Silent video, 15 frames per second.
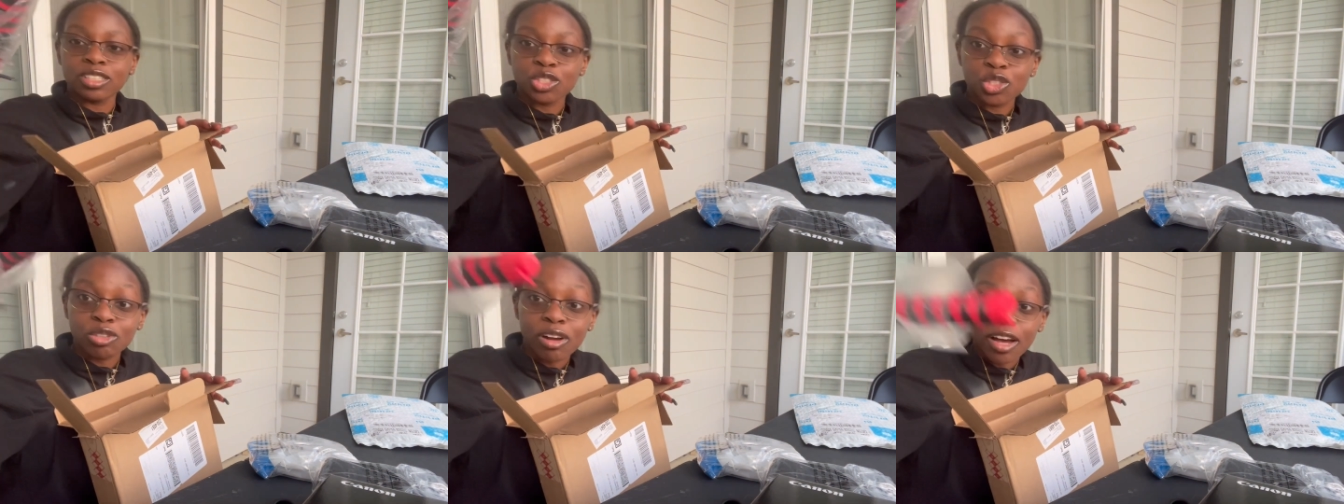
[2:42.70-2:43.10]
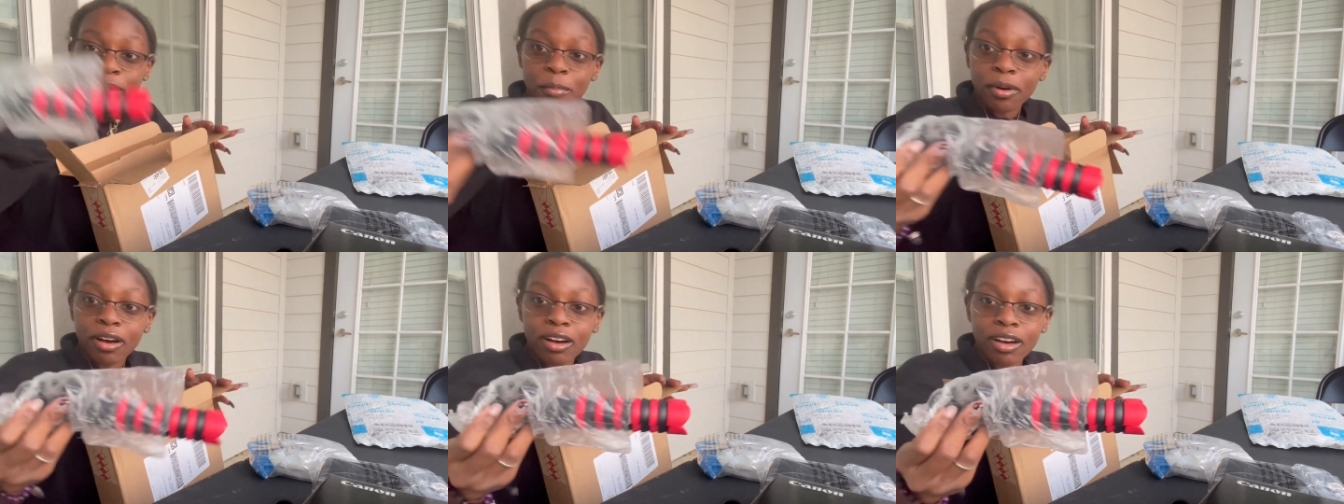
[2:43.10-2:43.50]
a
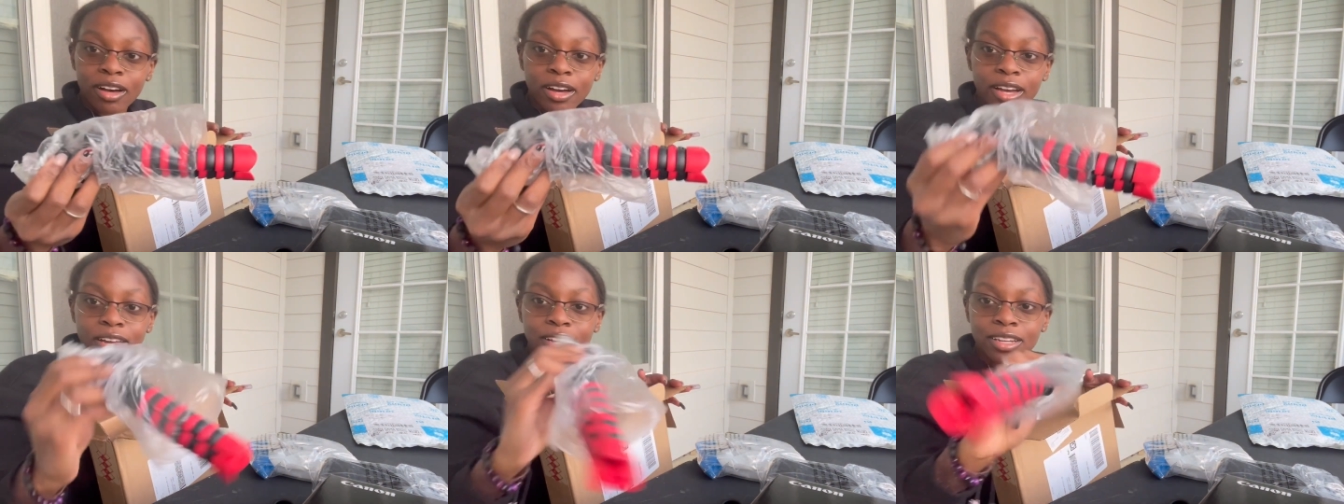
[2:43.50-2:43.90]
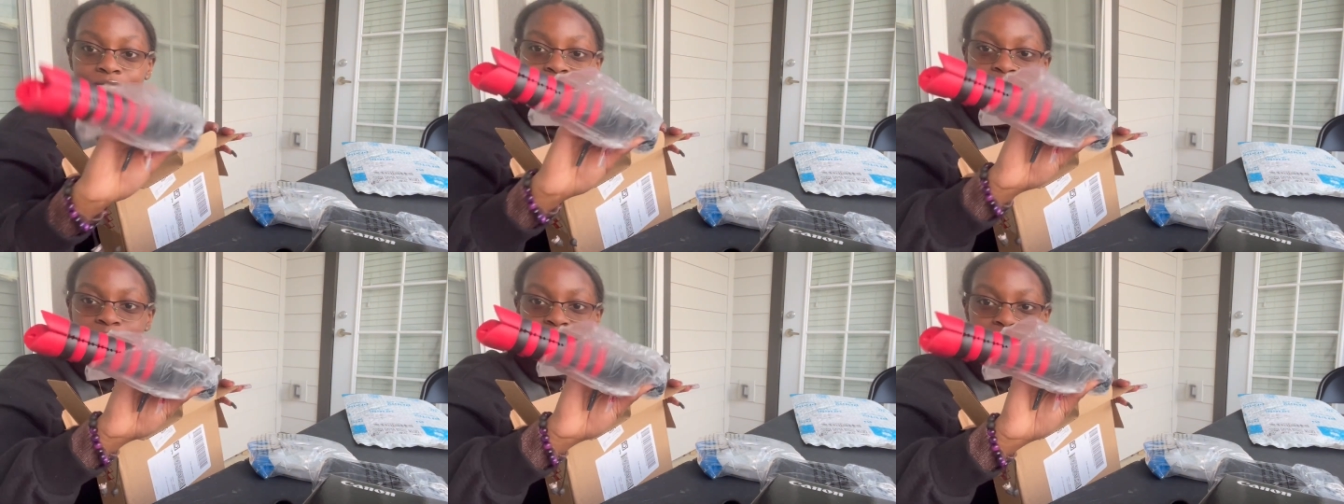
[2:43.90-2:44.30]
tripod.
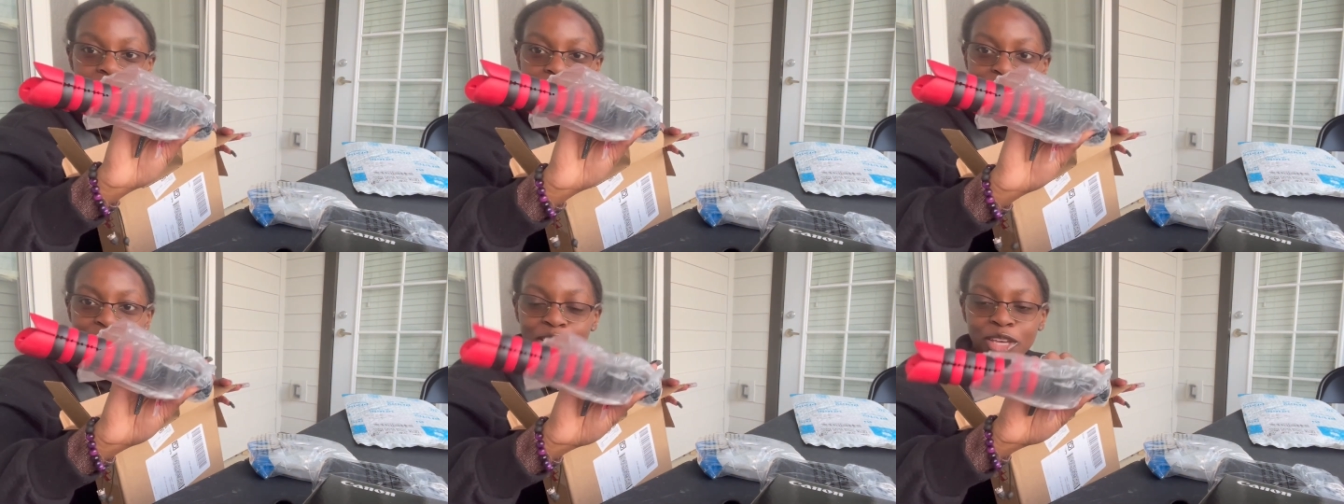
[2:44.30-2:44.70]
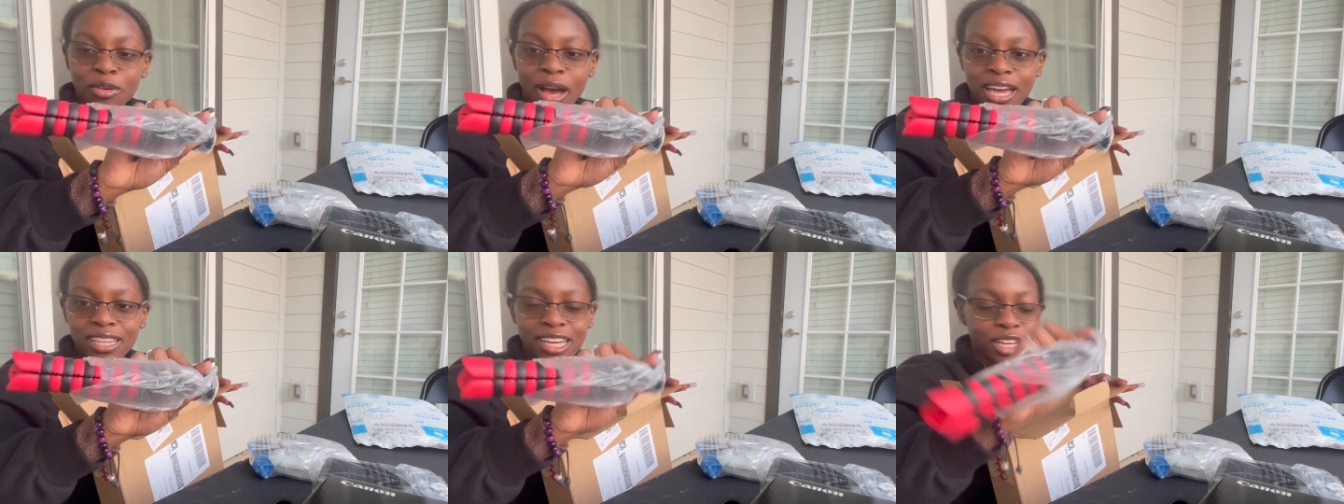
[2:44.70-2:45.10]
is cute.
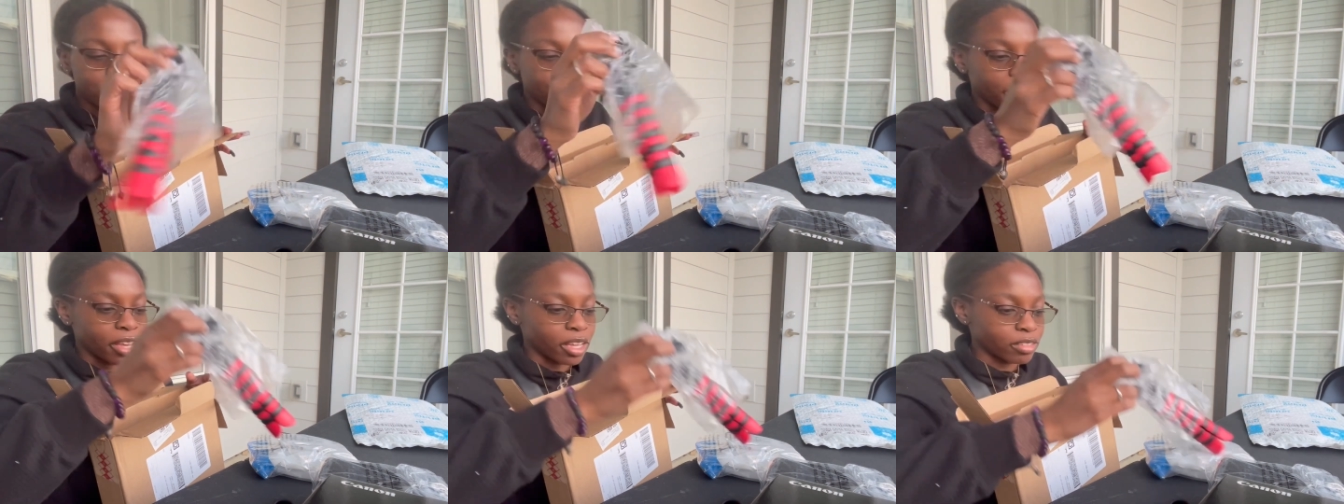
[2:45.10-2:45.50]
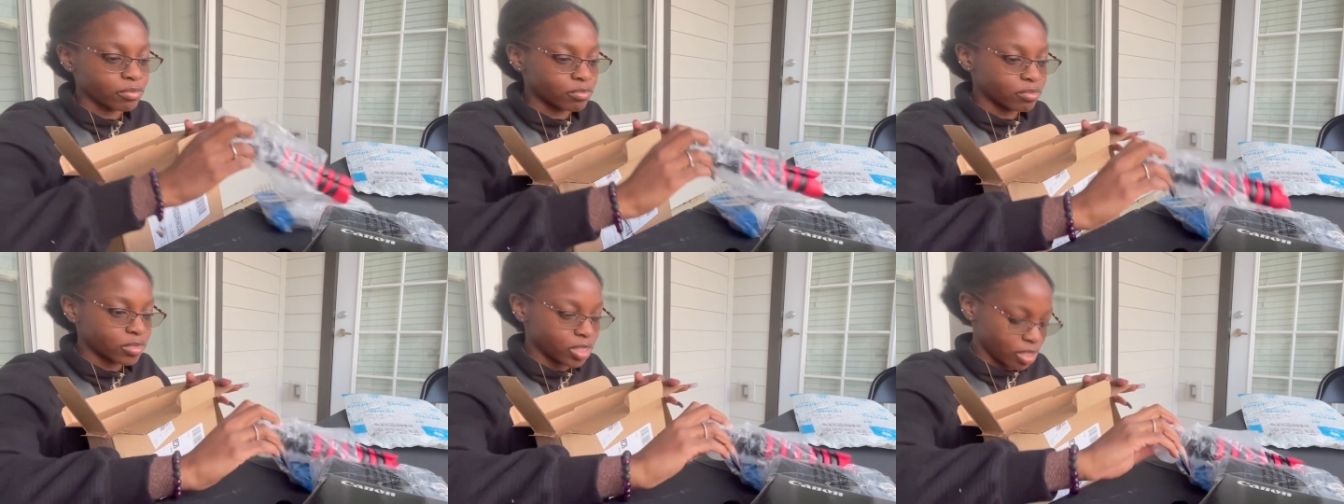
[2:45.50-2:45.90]
I like red.
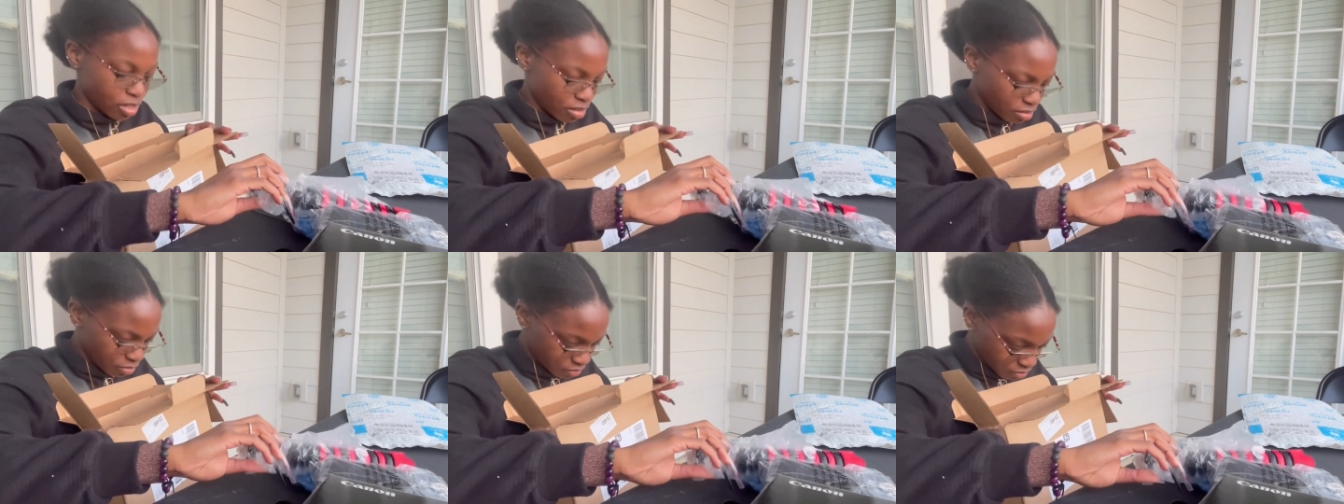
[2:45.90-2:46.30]
So